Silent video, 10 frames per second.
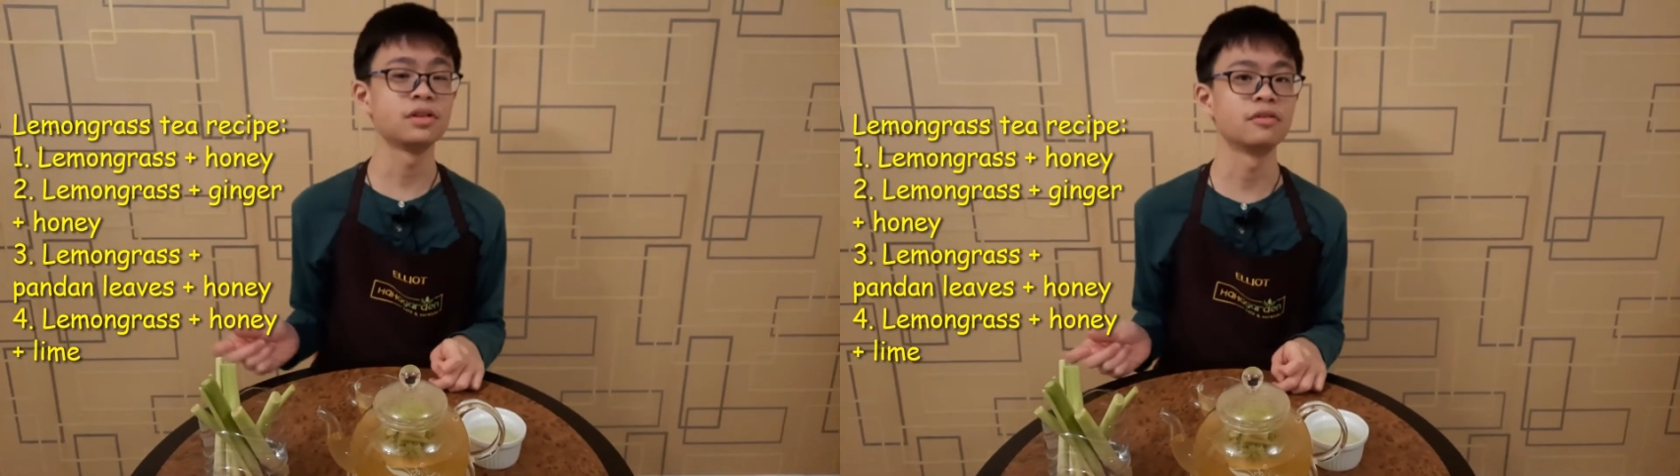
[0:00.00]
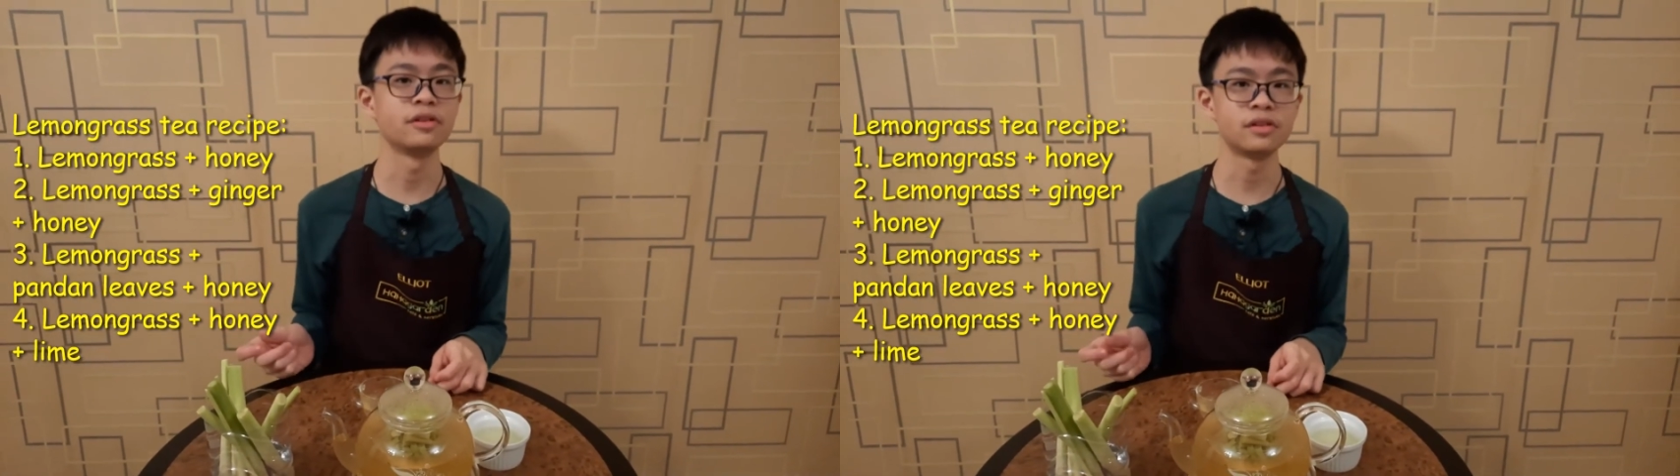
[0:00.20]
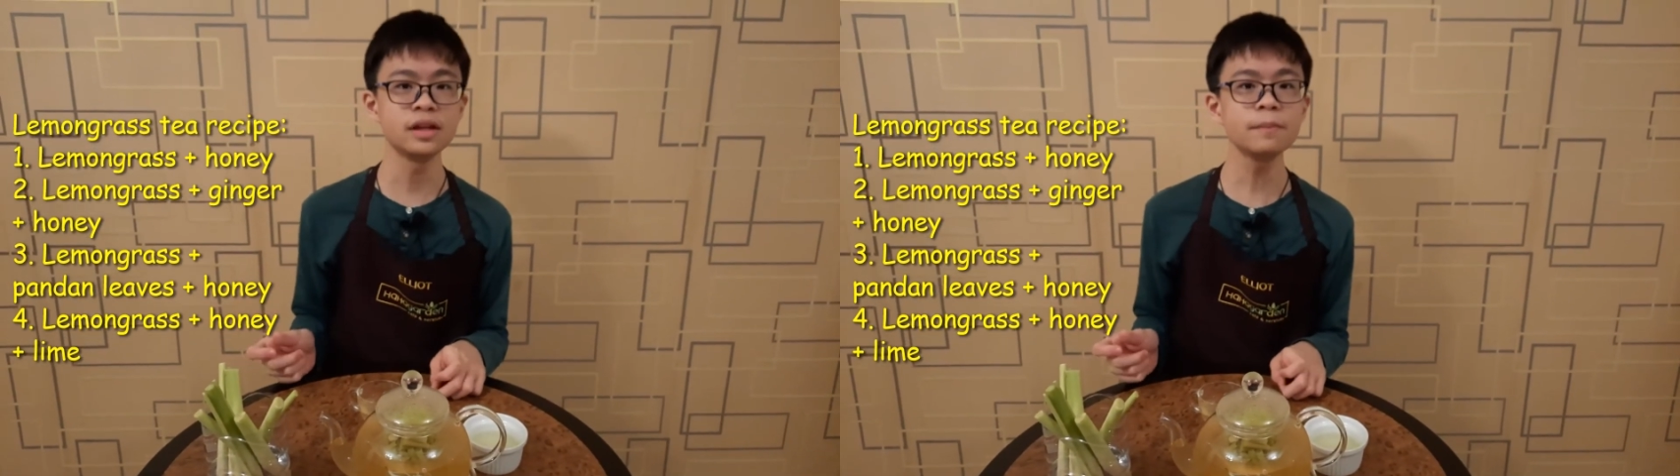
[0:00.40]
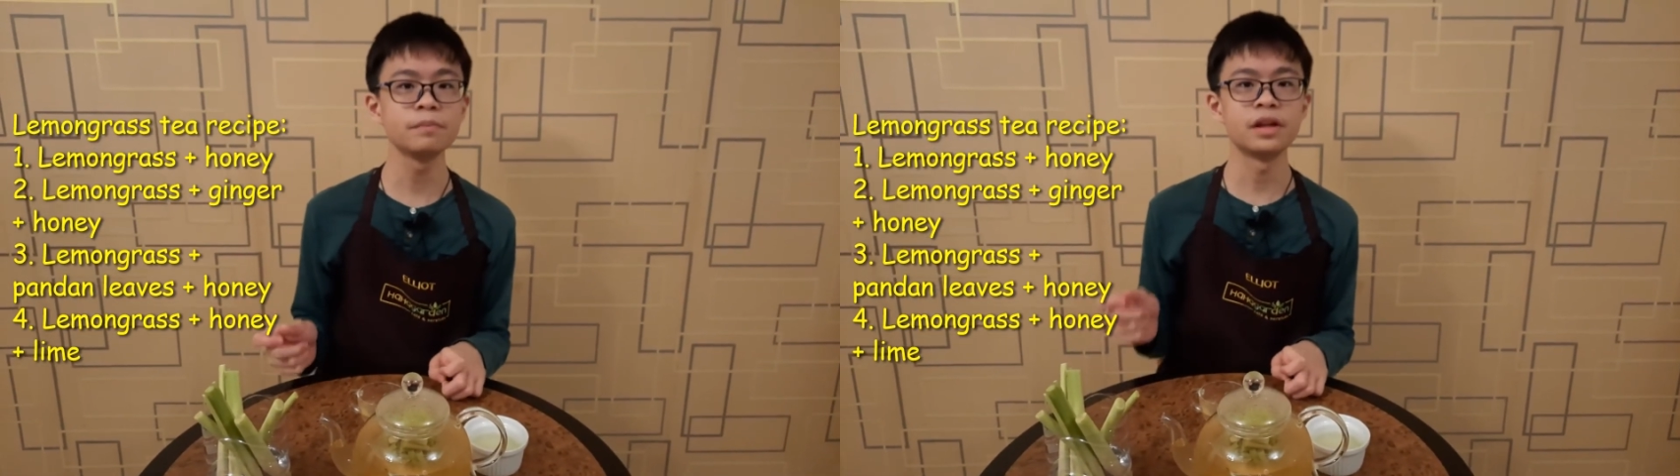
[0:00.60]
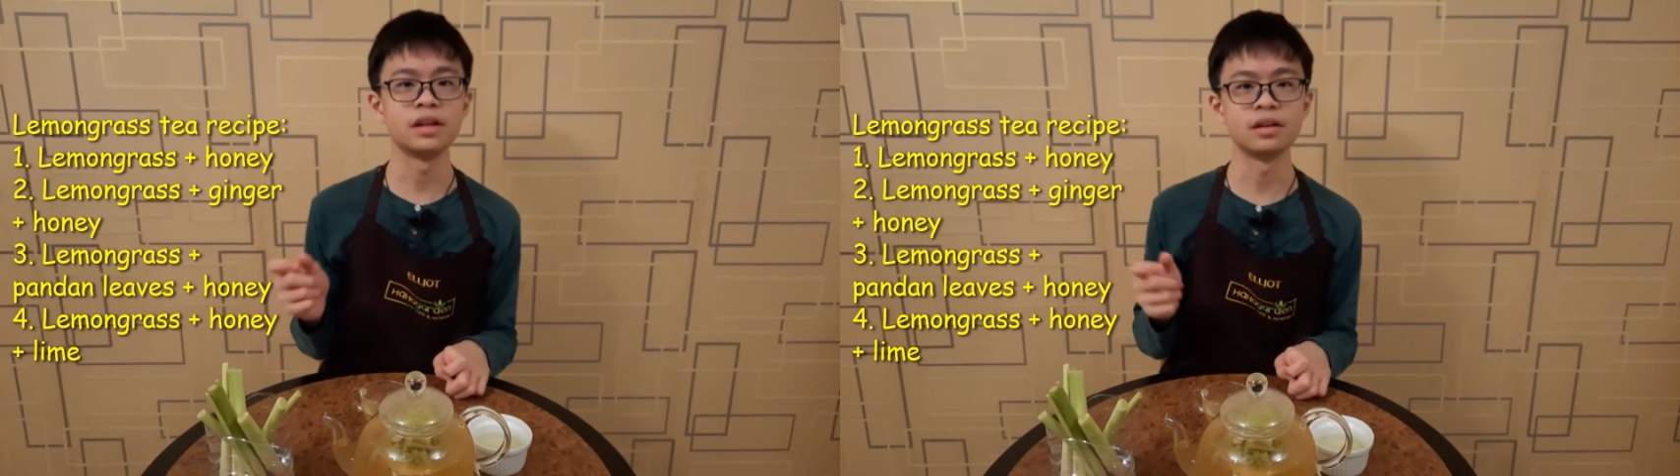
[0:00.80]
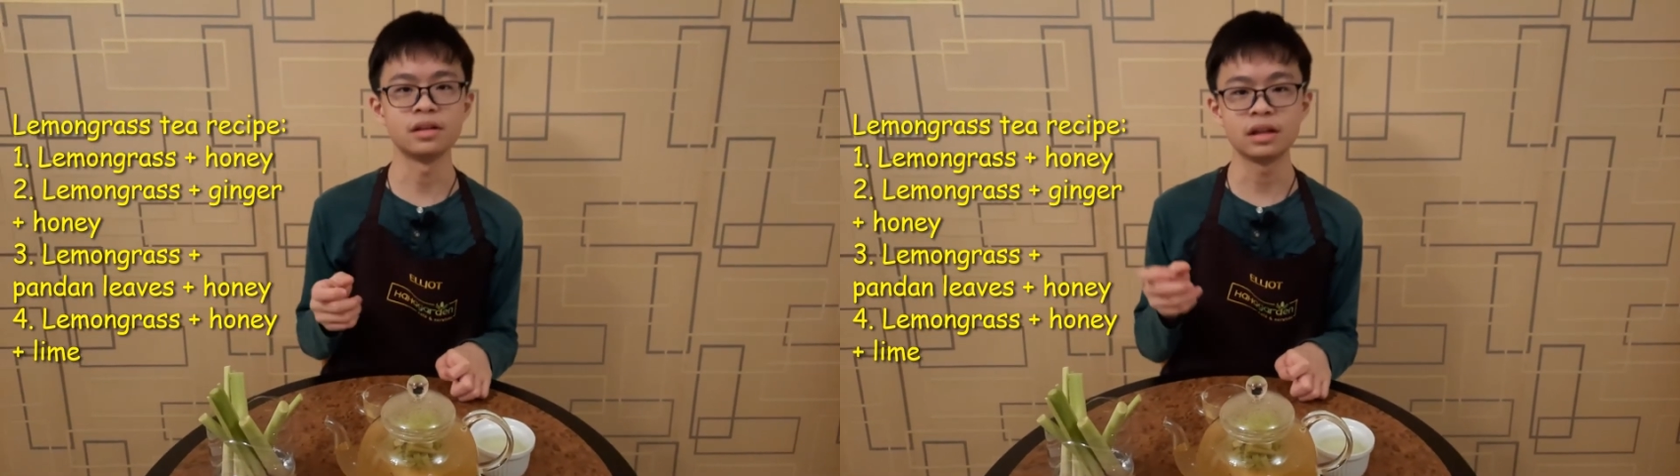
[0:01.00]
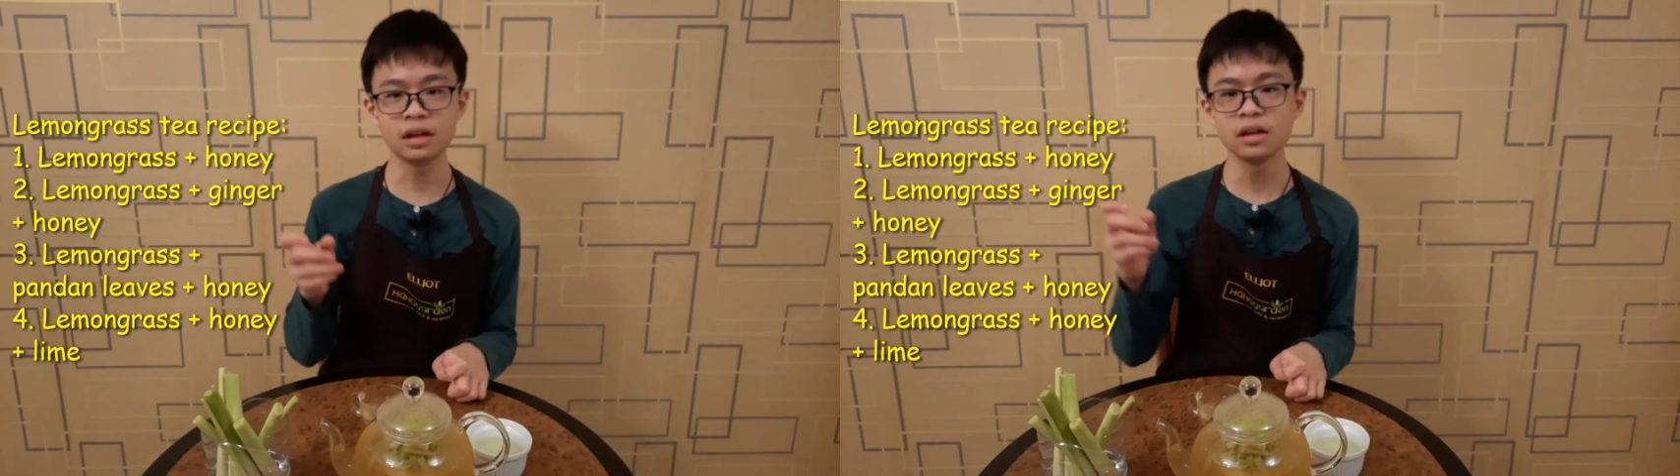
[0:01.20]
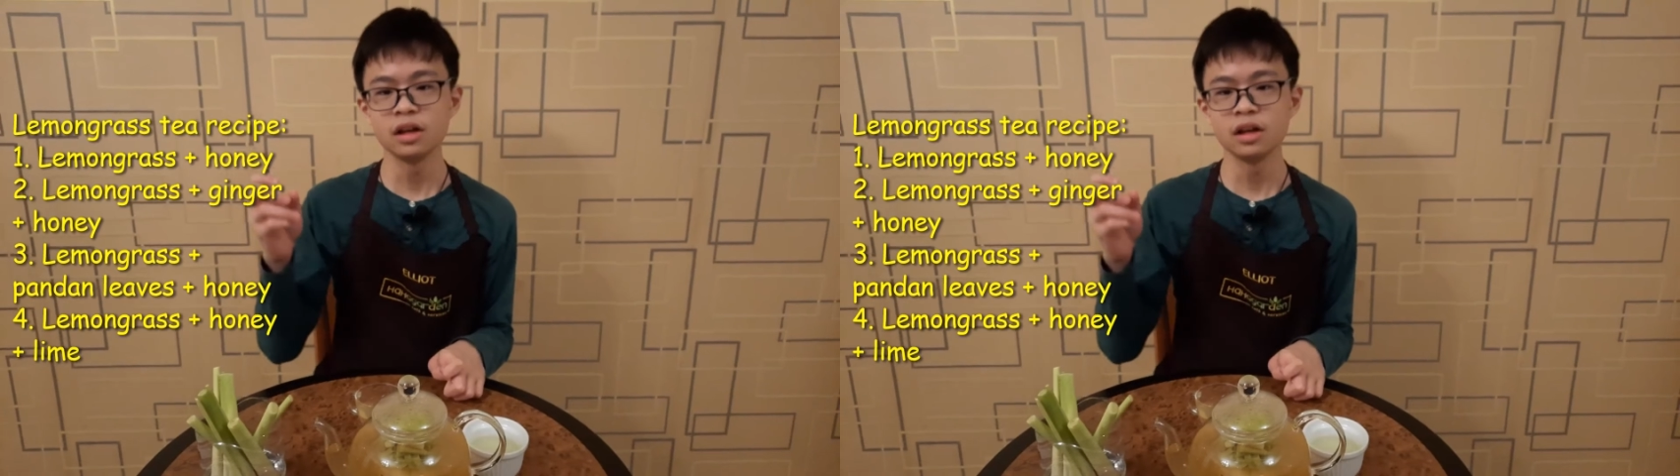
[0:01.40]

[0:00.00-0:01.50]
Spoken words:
obviously, then yeah.